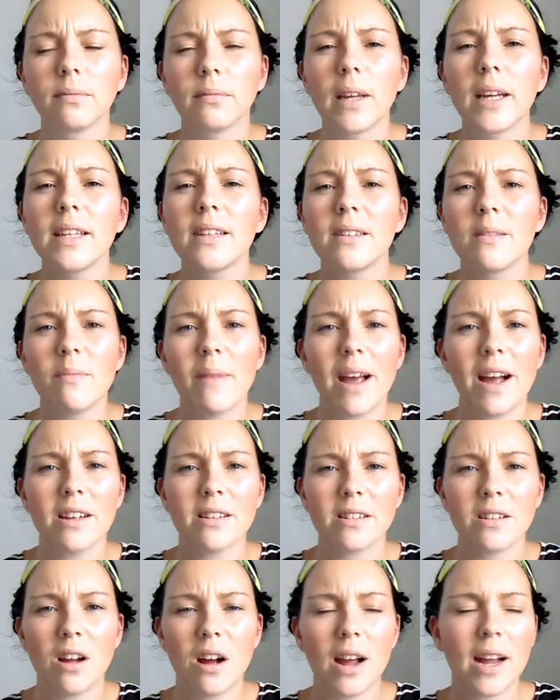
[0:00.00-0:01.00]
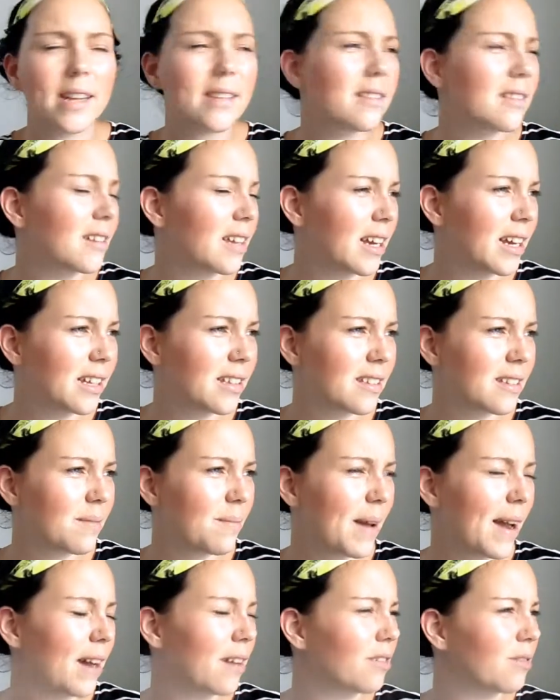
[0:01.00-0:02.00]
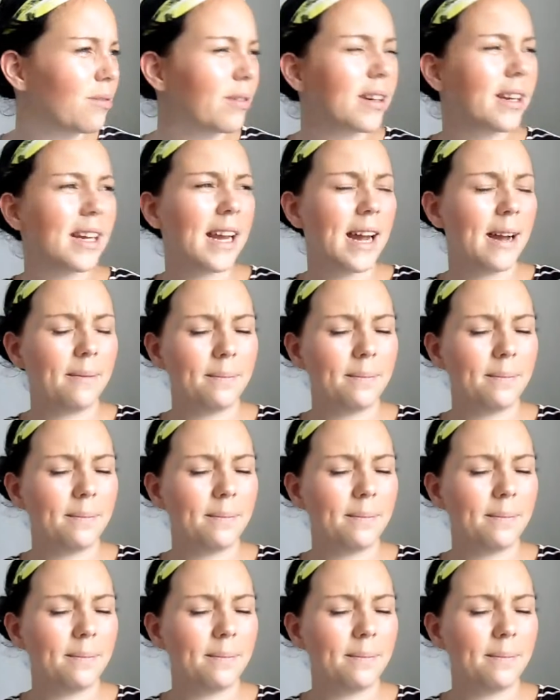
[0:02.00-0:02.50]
It smells nice. It smells really,